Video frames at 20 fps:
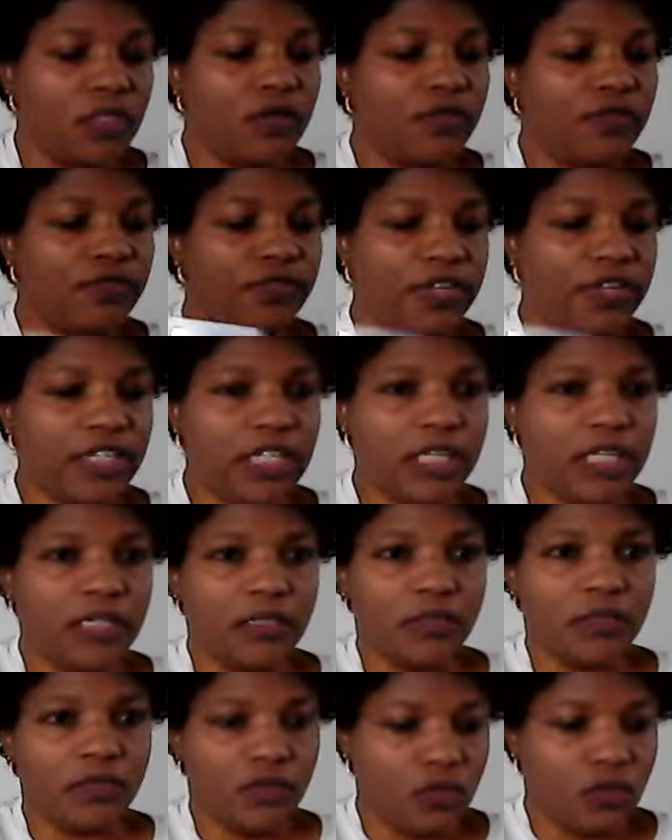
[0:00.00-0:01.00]
Feeding.
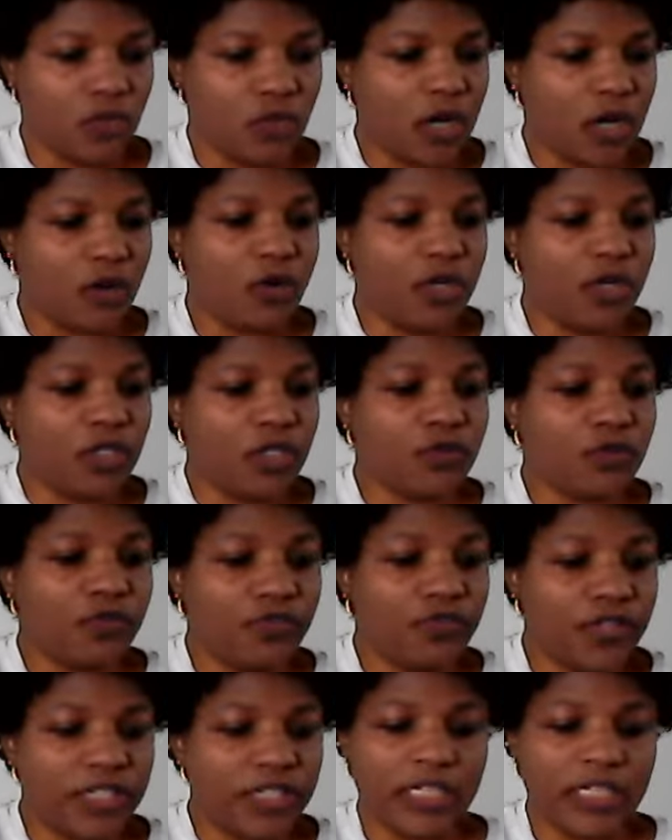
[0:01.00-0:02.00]
You are going to
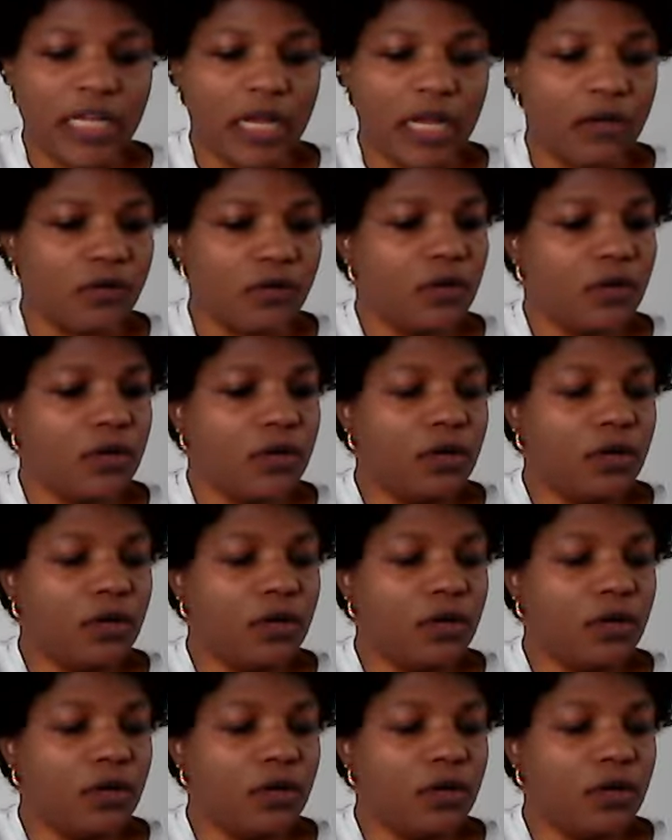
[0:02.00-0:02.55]
feeding now.